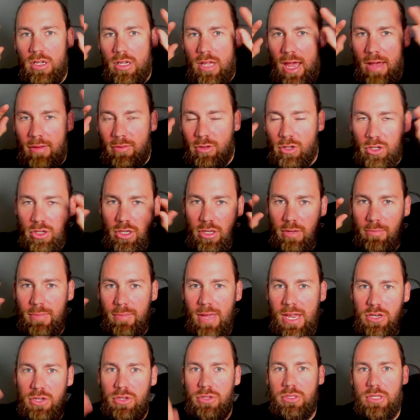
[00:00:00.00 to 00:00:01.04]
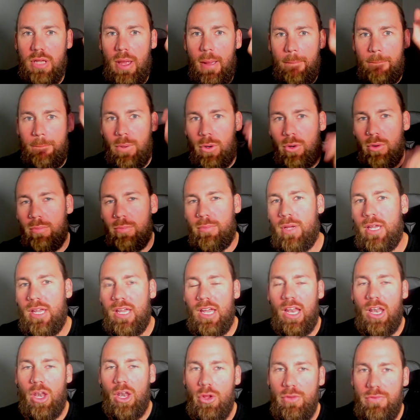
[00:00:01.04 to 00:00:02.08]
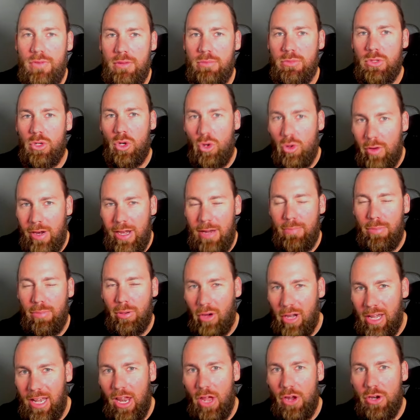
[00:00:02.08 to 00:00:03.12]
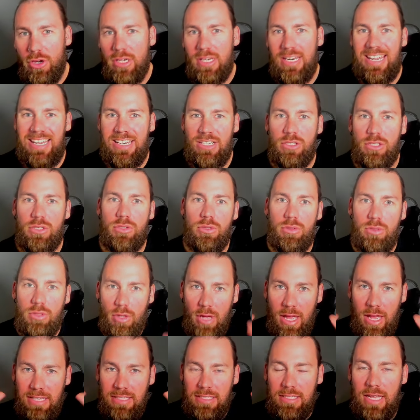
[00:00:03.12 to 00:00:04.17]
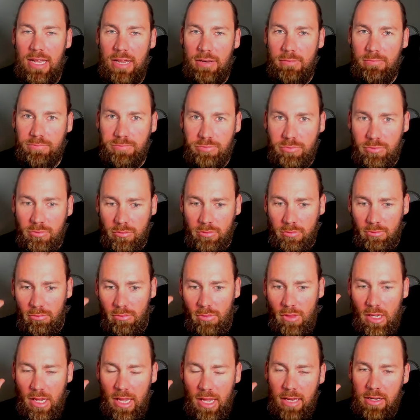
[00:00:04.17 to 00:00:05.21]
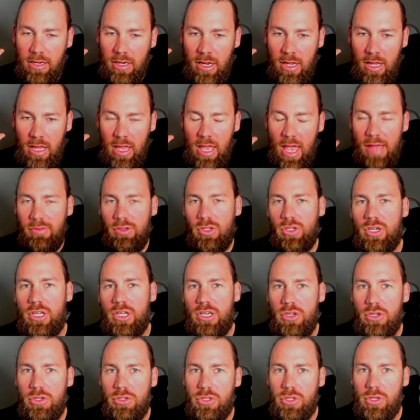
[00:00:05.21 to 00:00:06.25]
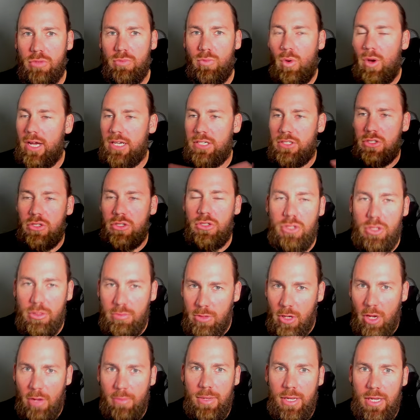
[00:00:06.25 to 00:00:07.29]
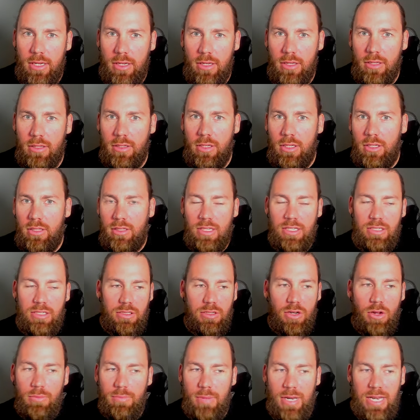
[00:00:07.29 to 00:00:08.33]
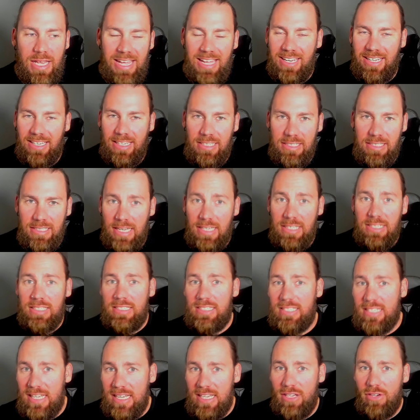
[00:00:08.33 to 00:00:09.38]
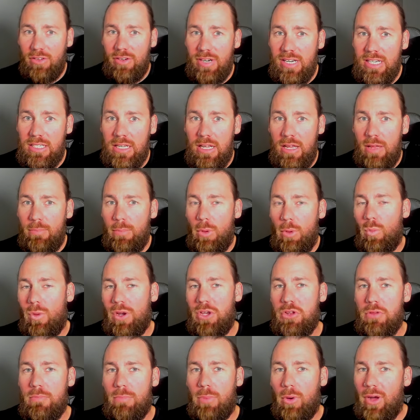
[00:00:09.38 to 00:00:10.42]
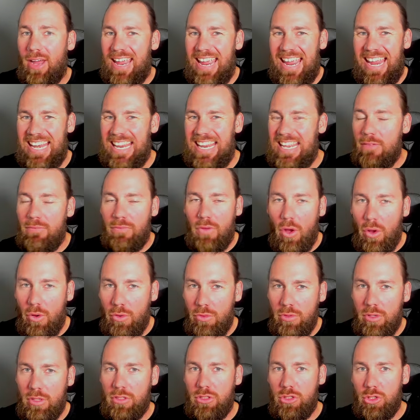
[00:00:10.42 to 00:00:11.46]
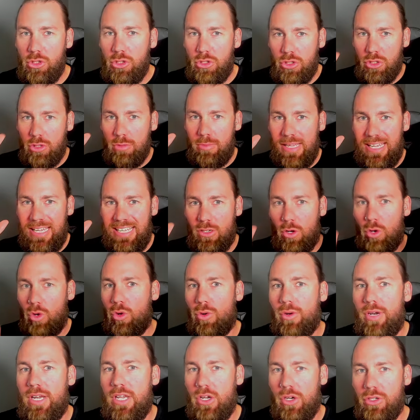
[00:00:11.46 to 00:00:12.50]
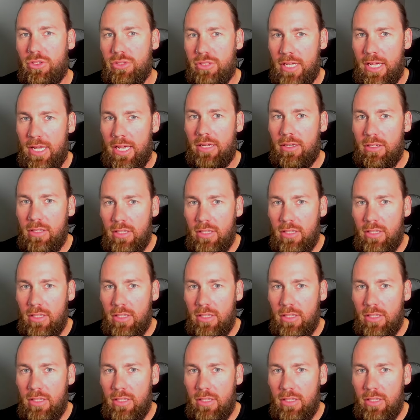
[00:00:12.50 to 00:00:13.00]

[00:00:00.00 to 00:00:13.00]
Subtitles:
have a look at the menus, boom, Illuvium's already preloaded into the headset. And have a look at YouTube. Why is YouTube so big? There's not many other contenders. Yeah, there is, but when you buy any phone, YouTube is already on there.